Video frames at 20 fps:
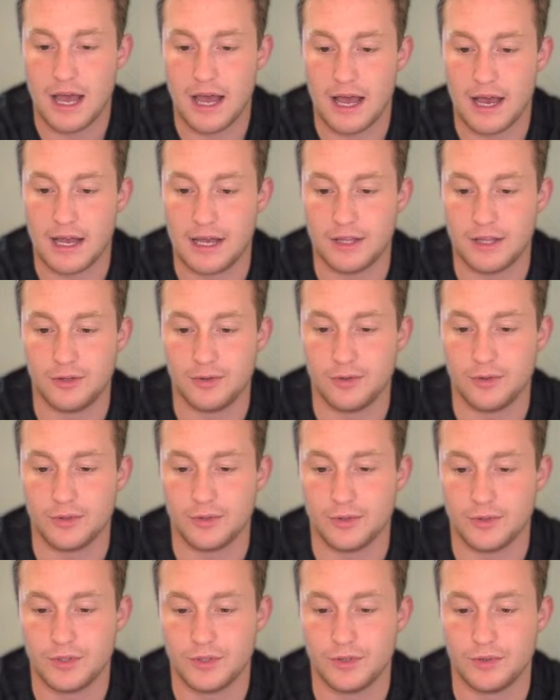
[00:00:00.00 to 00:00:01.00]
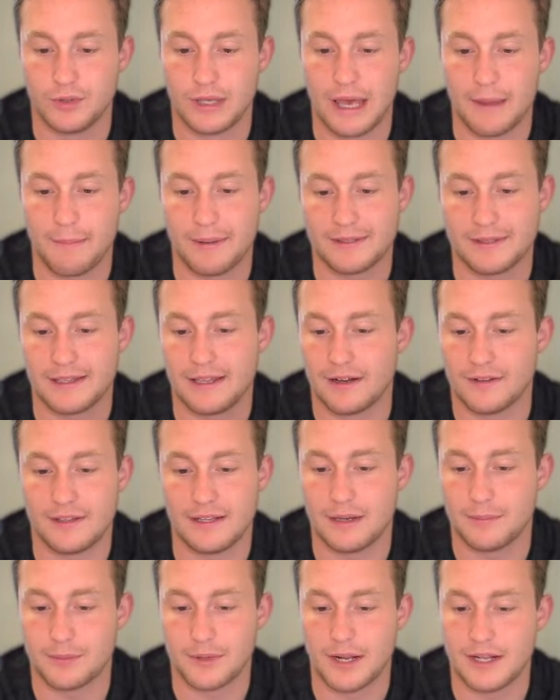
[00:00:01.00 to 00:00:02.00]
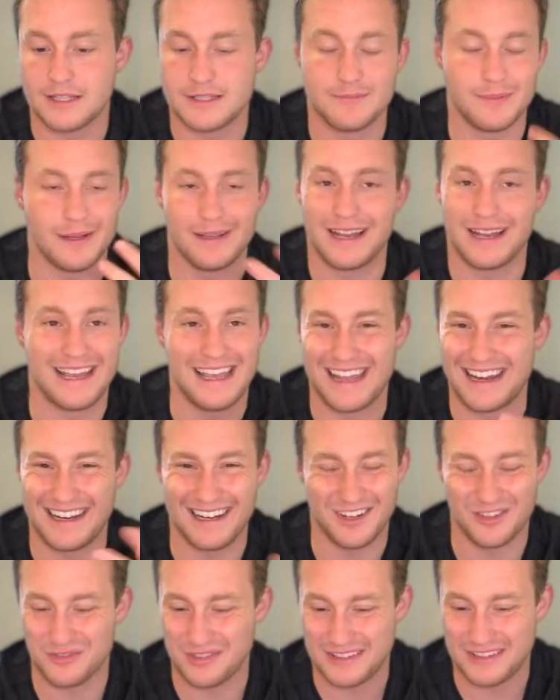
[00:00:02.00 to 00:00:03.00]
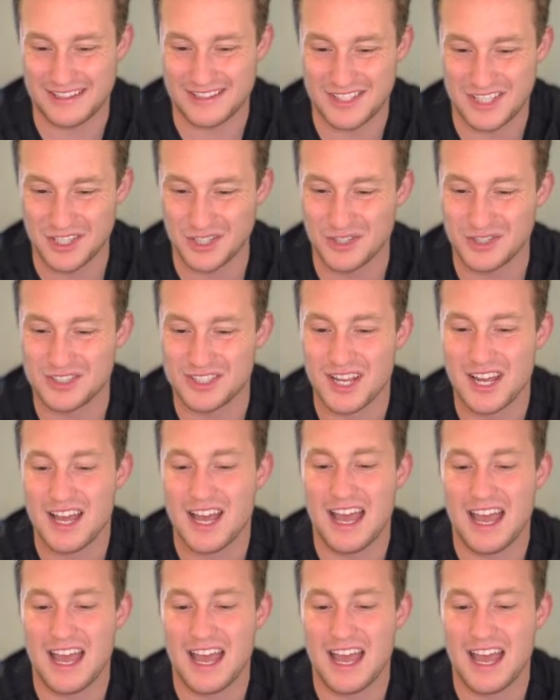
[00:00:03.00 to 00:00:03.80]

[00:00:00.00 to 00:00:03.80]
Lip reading: You get basically guaranteed upgrades, but again, I don't think that's huge.